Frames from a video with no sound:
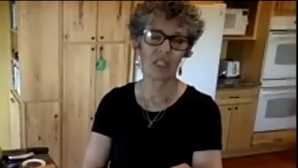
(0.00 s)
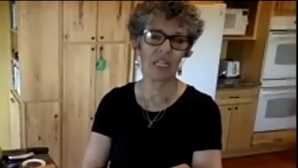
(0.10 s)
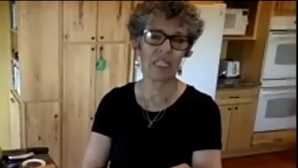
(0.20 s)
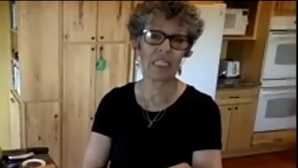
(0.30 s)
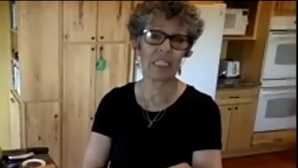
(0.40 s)

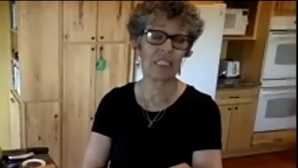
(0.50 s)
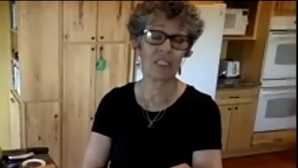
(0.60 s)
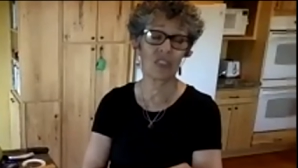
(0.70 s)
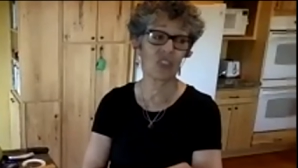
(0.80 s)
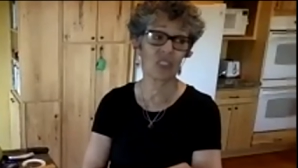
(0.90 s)
And it is
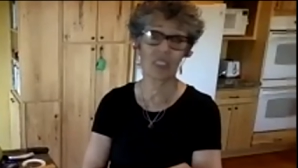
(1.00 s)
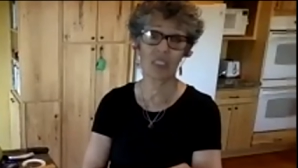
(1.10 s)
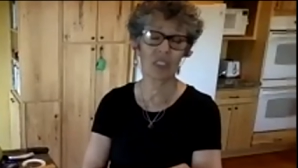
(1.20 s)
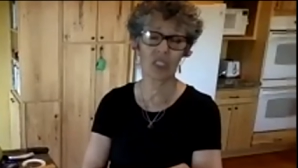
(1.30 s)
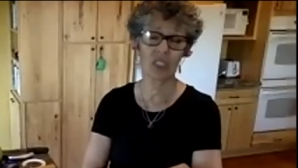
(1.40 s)
just
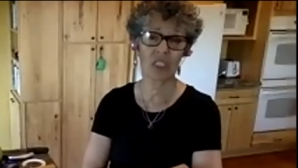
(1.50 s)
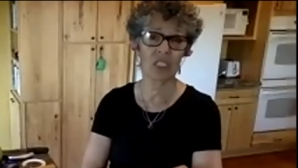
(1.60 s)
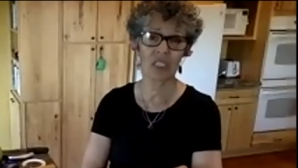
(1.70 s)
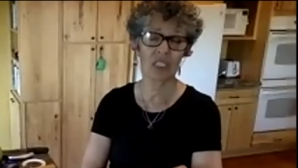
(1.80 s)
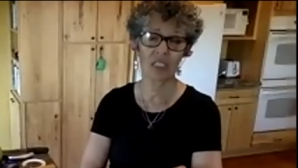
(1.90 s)
delicious
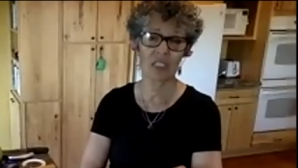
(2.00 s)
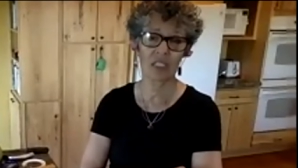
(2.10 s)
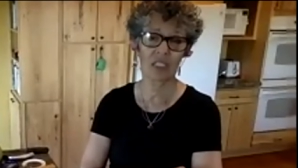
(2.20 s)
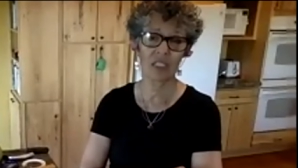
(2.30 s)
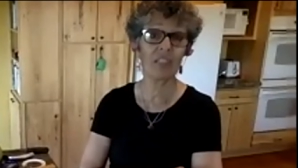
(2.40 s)

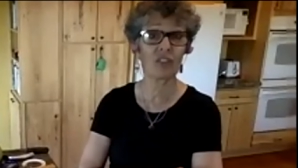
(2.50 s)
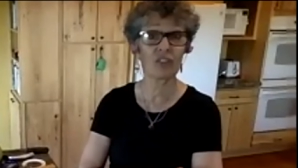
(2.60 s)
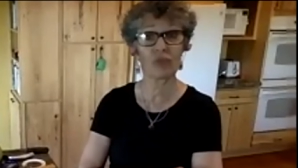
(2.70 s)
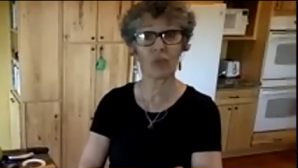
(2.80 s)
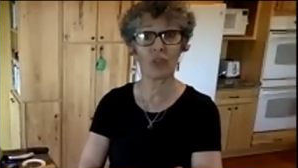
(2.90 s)
and
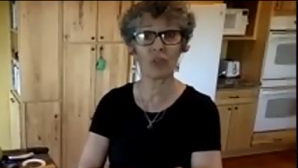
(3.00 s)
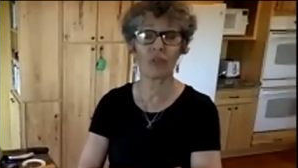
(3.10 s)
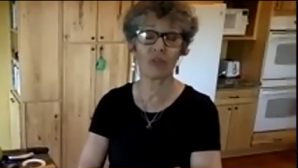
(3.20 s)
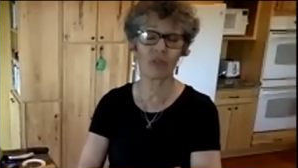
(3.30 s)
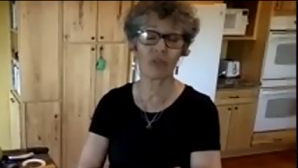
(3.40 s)
good for you.
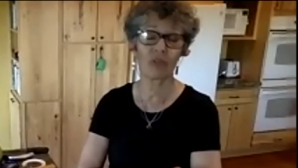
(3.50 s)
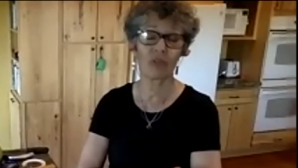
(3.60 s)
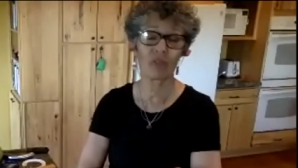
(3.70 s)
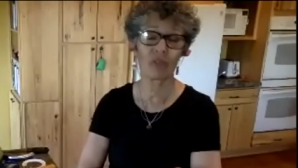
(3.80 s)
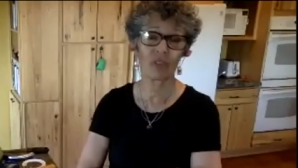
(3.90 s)

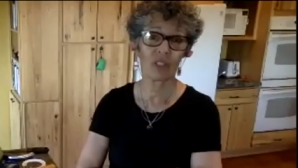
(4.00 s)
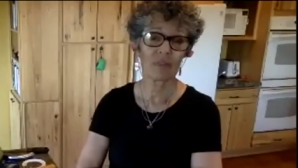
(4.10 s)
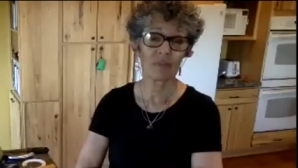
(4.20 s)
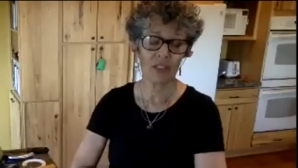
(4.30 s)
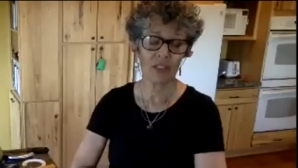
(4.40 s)

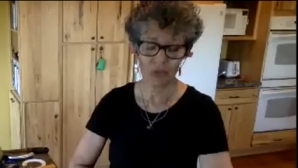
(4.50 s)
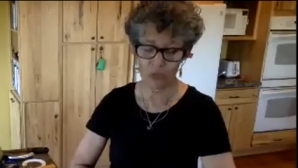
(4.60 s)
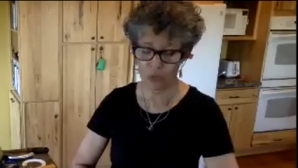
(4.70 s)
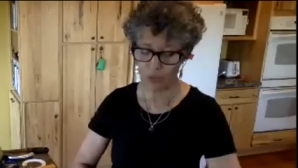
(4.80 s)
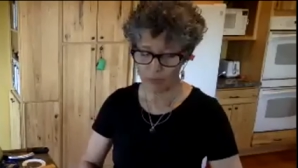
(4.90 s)
And good for you.